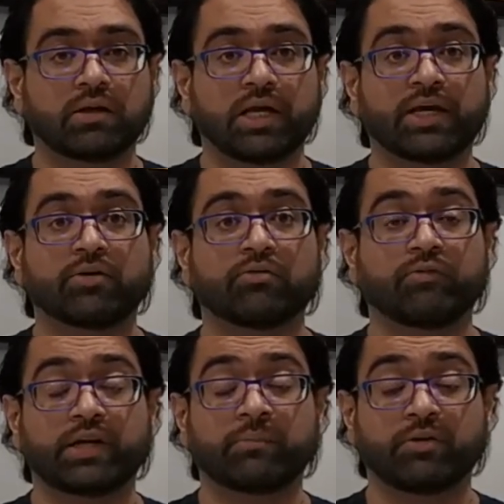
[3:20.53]
include
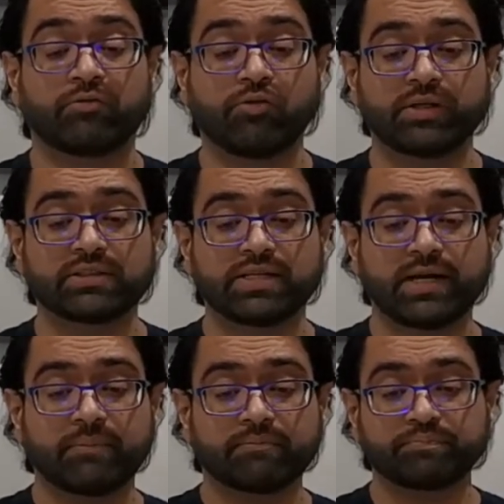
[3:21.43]
William Dafoe
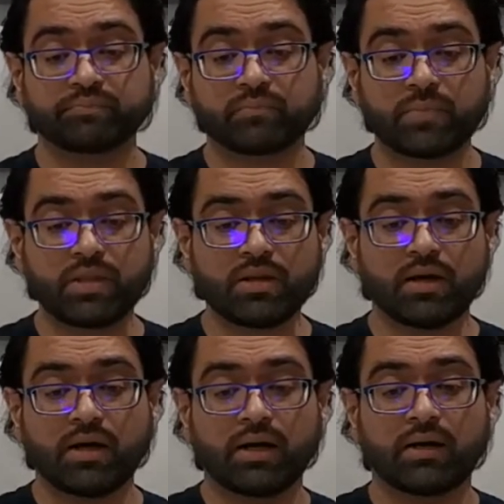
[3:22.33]
instead,
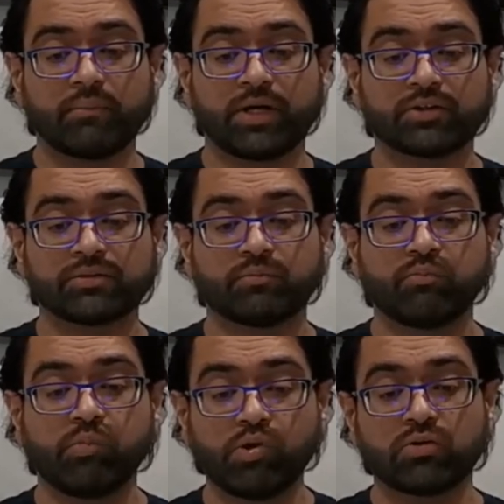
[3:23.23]
because
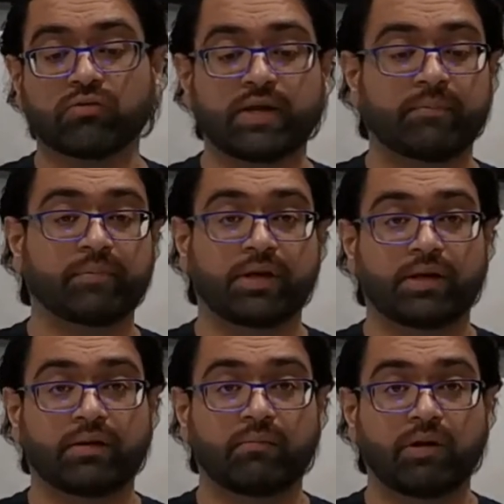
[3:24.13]
both of them,
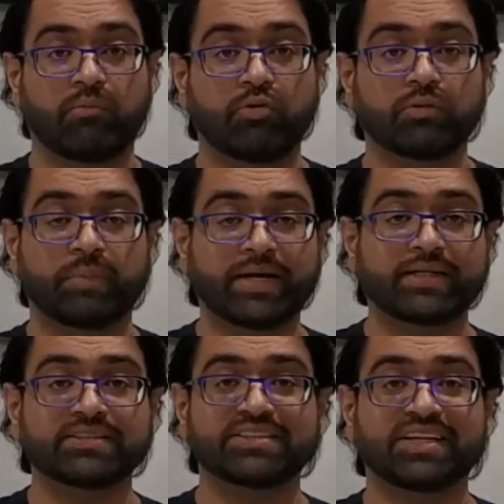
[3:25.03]
both
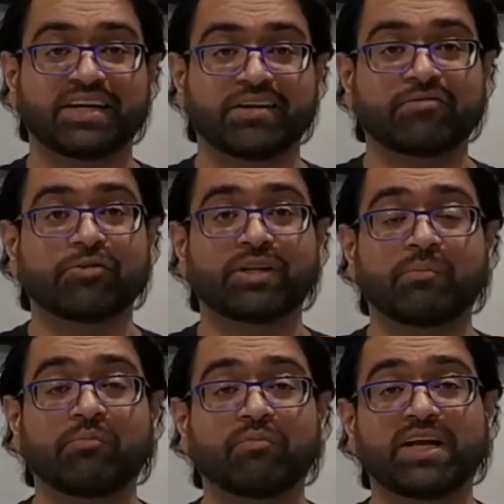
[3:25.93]
Pattinson and Dafoe,
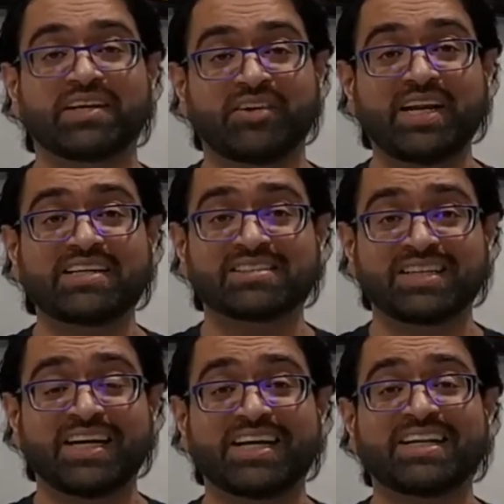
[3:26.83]
they really
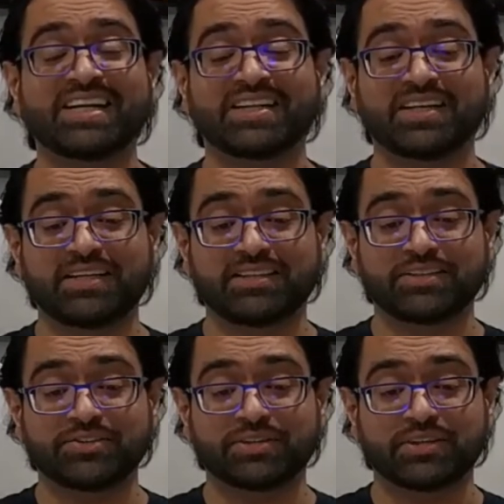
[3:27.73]
sink in their teeth
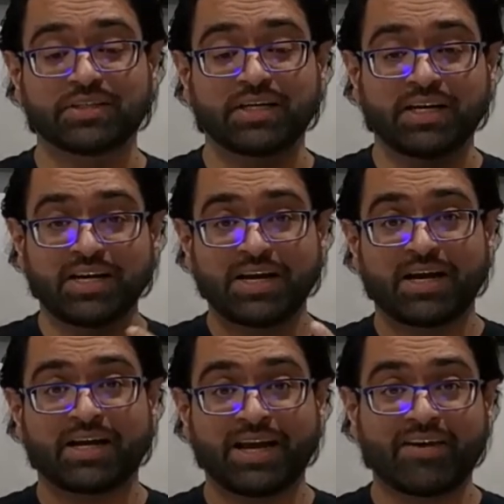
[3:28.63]
into the
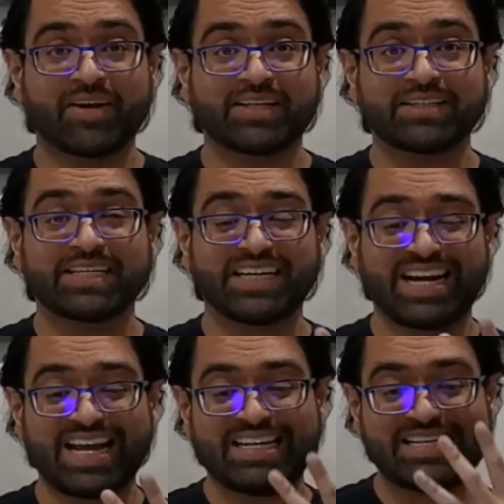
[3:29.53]
character, the
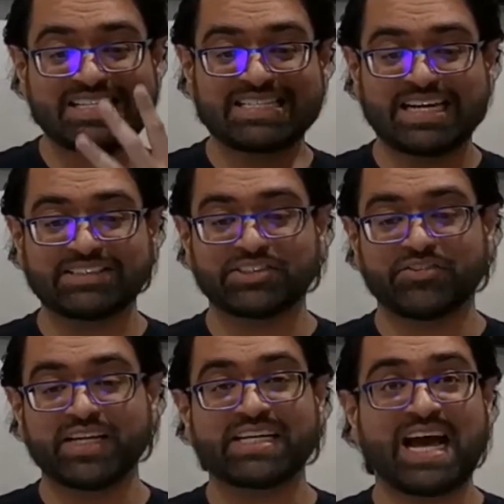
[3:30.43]
19th
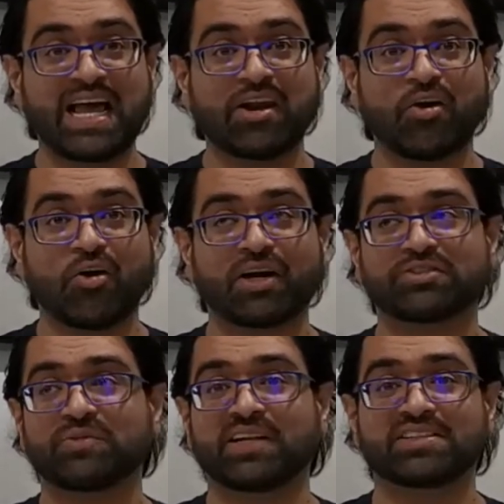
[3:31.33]
century dialogue,
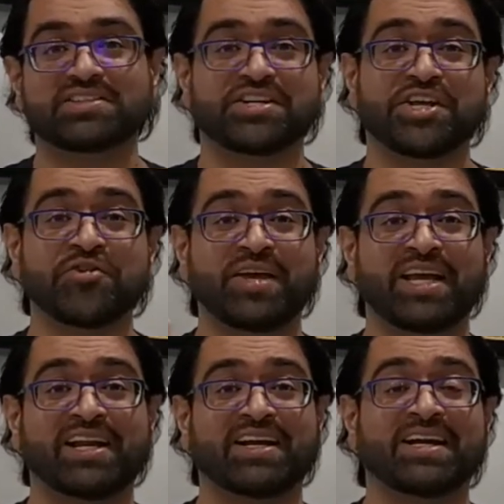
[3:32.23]
as well as the New
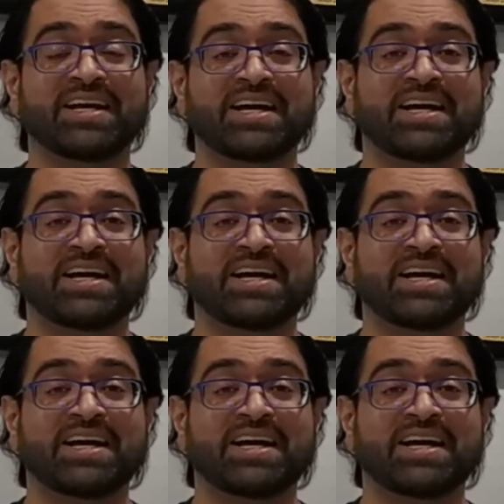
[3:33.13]
England